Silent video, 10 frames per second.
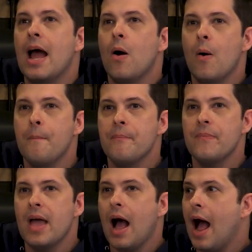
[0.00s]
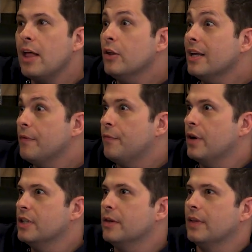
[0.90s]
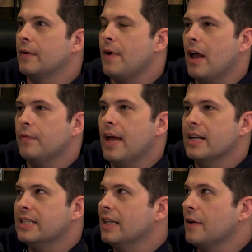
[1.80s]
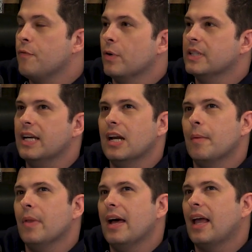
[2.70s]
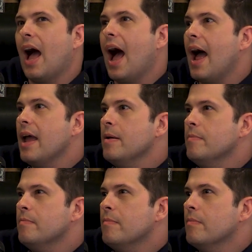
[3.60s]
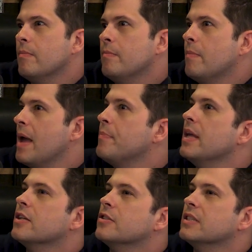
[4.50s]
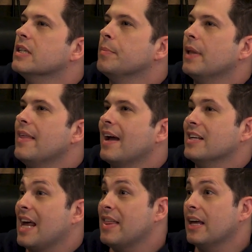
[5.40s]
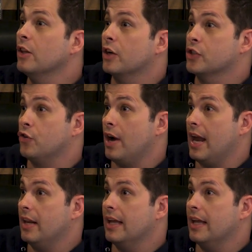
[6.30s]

Now, I look at footage of like Final Fantasy like 14, and I'm like, I might be interested to play that because I think it looks great.